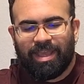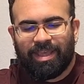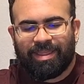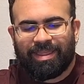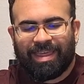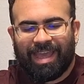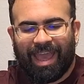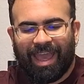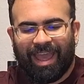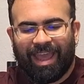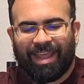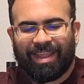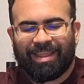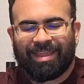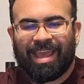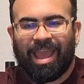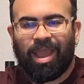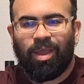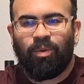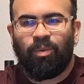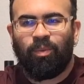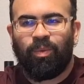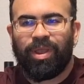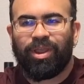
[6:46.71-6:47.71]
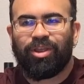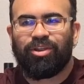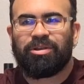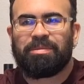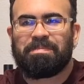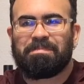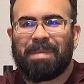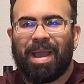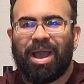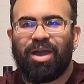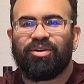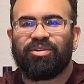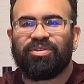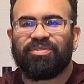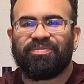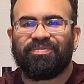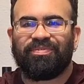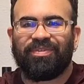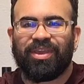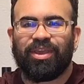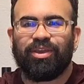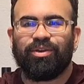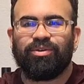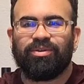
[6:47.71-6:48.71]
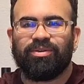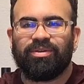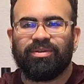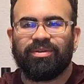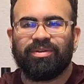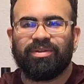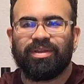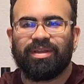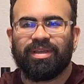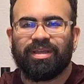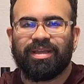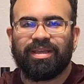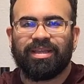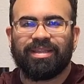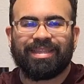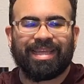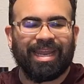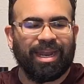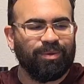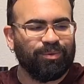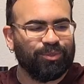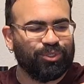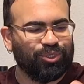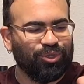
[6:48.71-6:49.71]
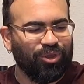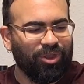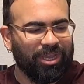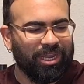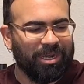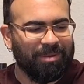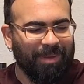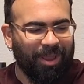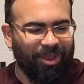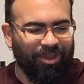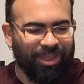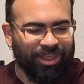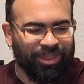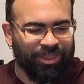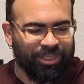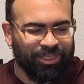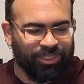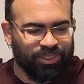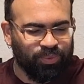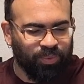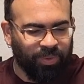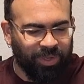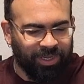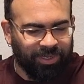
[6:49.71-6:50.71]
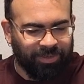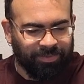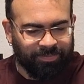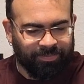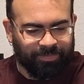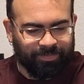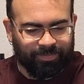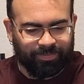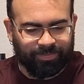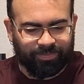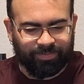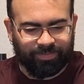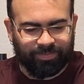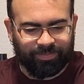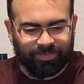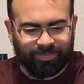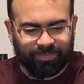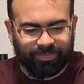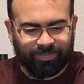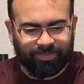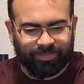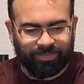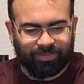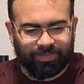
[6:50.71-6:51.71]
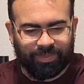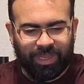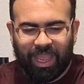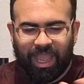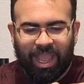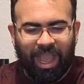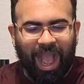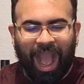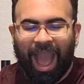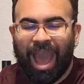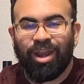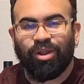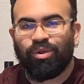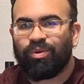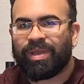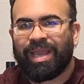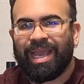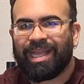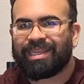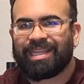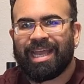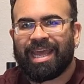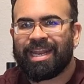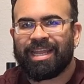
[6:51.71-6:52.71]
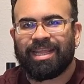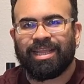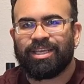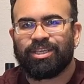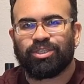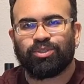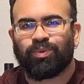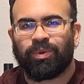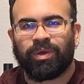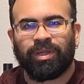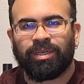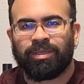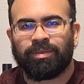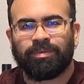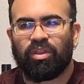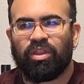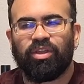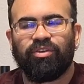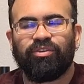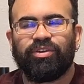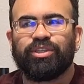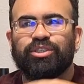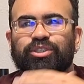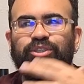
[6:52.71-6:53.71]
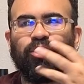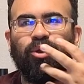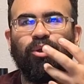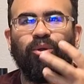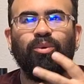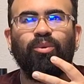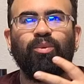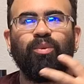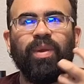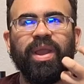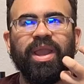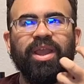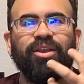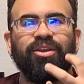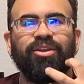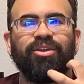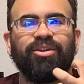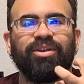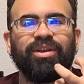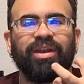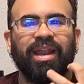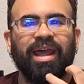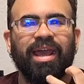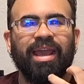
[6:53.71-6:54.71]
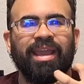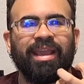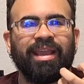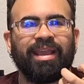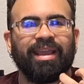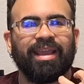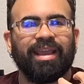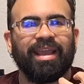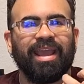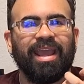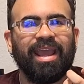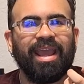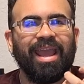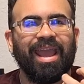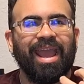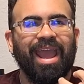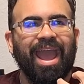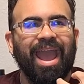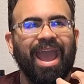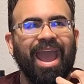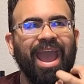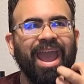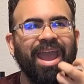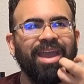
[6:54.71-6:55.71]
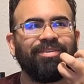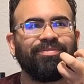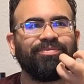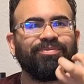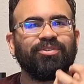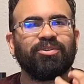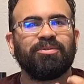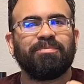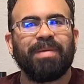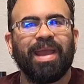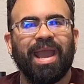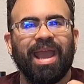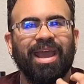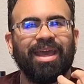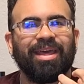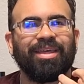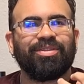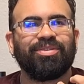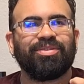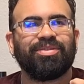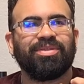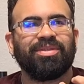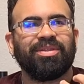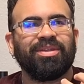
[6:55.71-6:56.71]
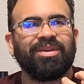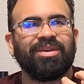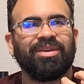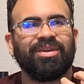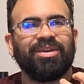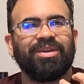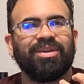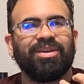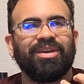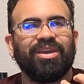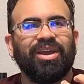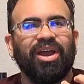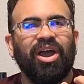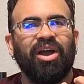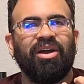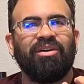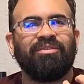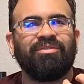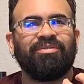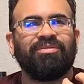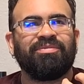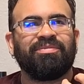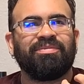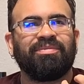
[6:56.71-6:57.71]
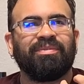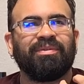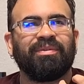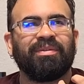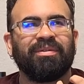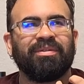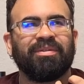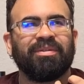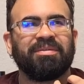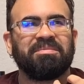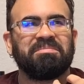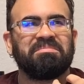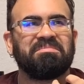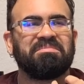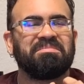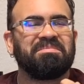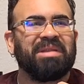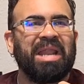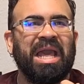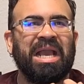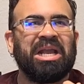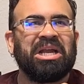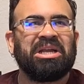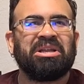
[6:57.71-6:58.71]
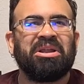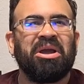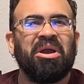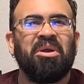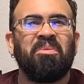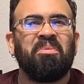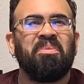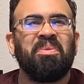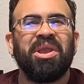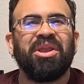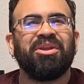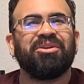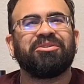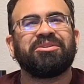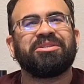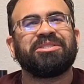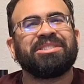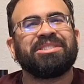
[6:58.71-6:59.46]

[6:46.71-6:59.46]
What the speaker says: That weird mouth feel that I was talking about in this one, I don't get that in this one. There is no weird like aftermath of like a weird